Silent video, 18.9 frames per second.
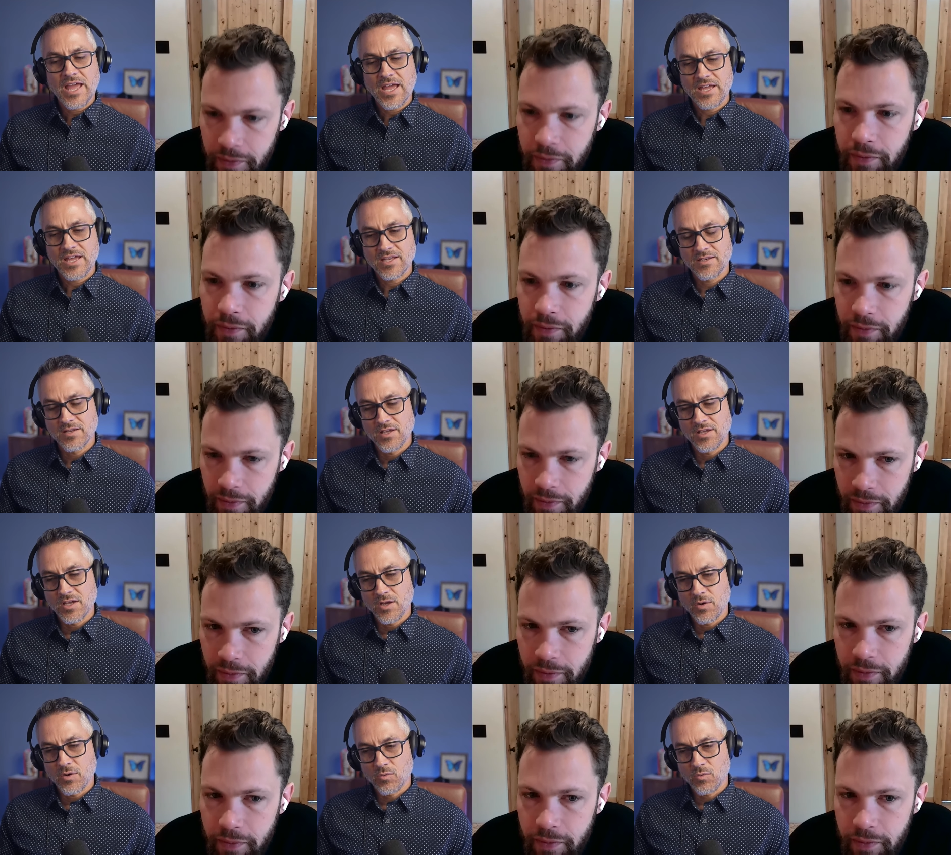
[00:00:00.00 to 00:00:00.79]
Speaker 1: And
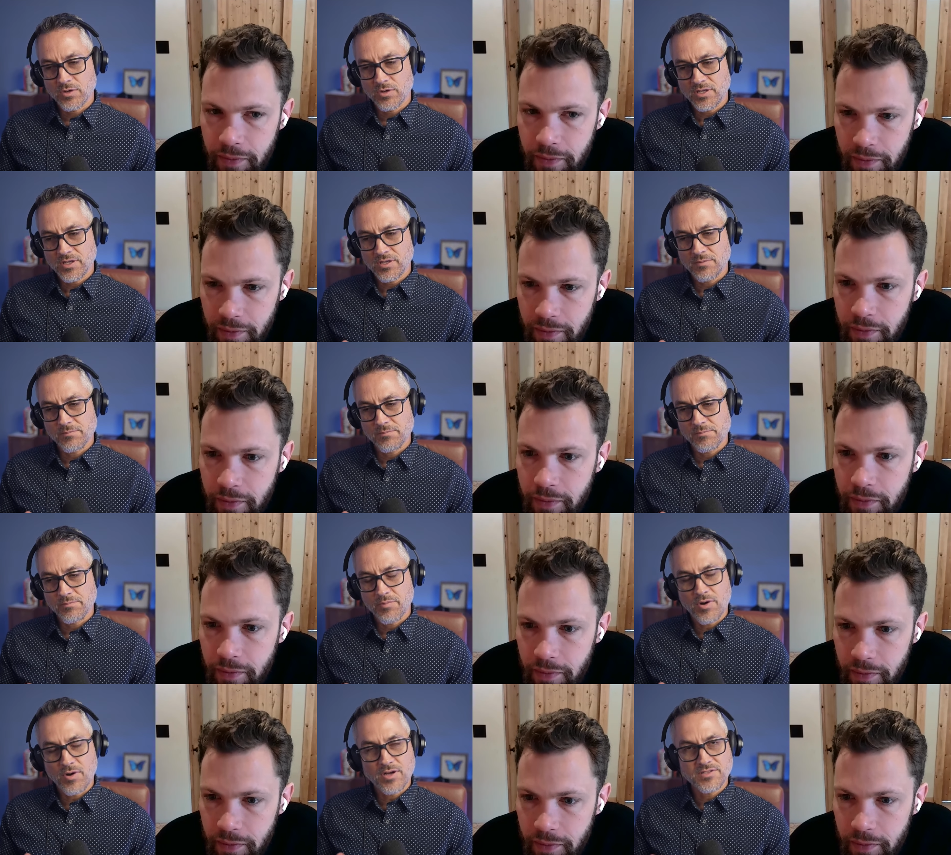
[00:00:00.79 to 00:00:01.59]
we're going to
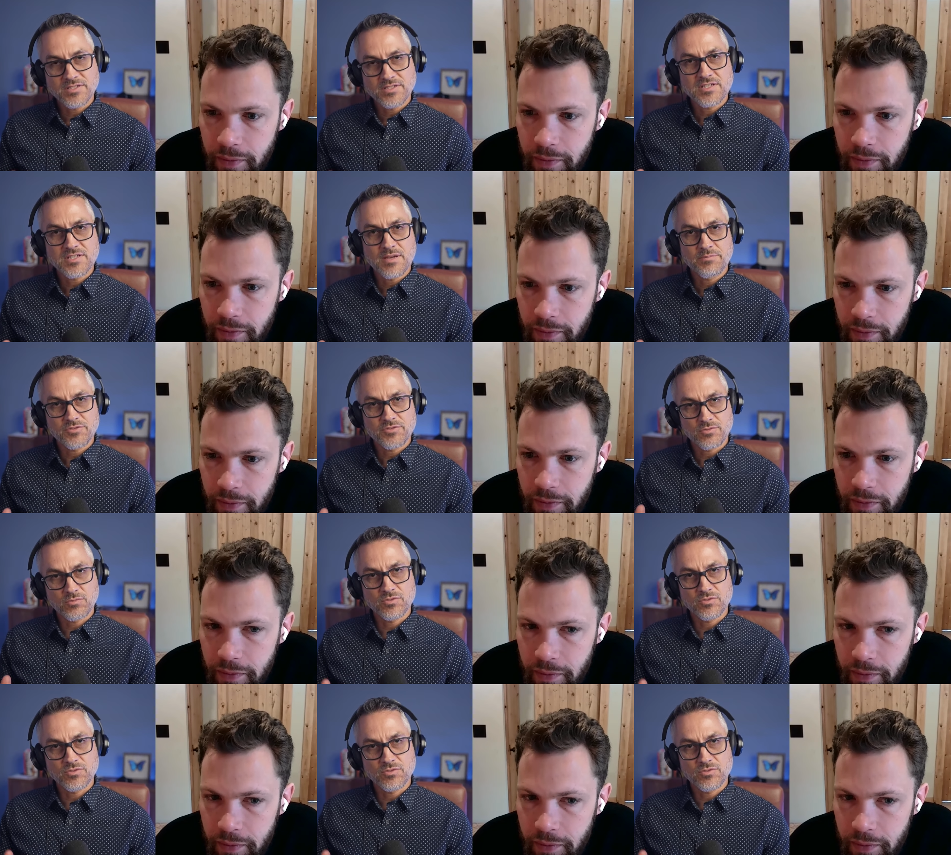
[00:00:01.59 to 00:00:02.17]
pause this episode.